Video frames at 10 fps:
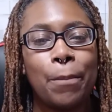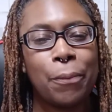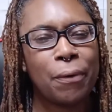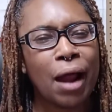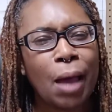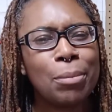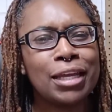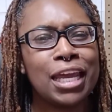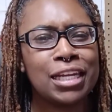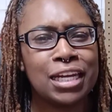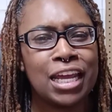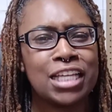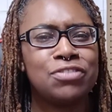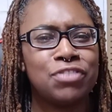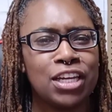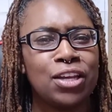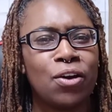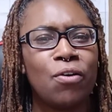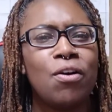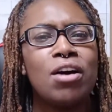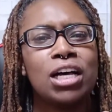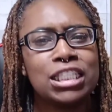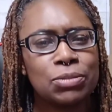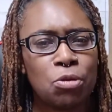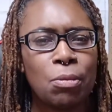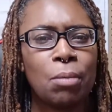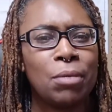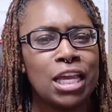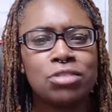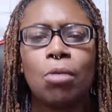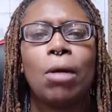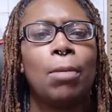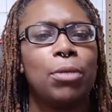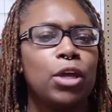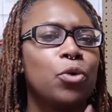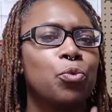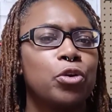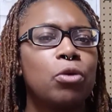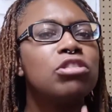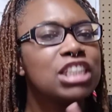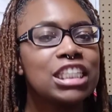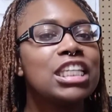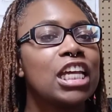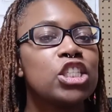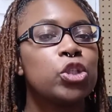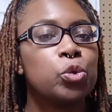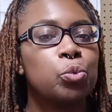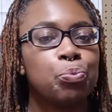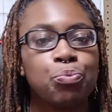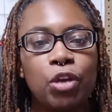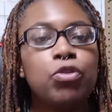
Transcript: probably in the next video of some of my mates or it might be in a reel. Just stay tuned. If you